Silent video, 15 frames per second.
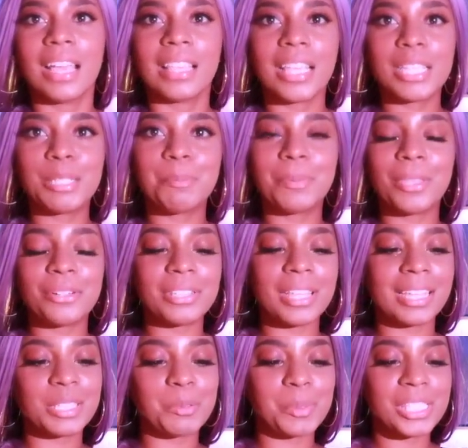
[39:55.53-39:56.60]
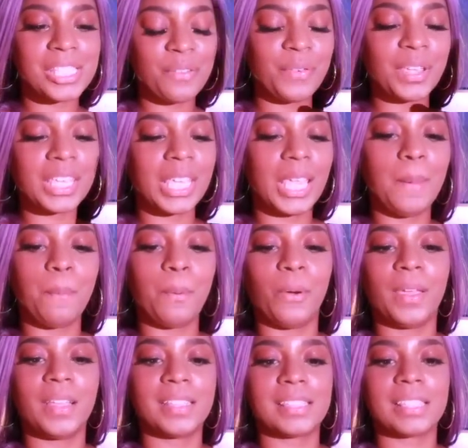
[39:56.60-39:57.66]
They, there's like specific key
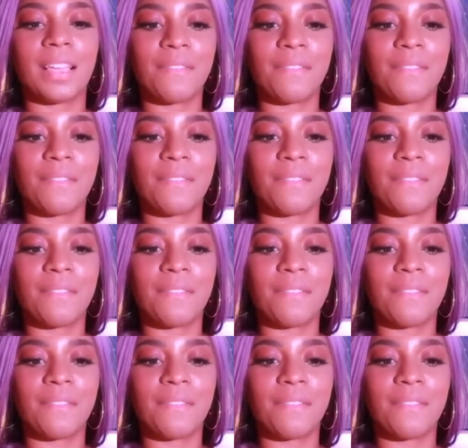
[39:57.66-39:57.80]
points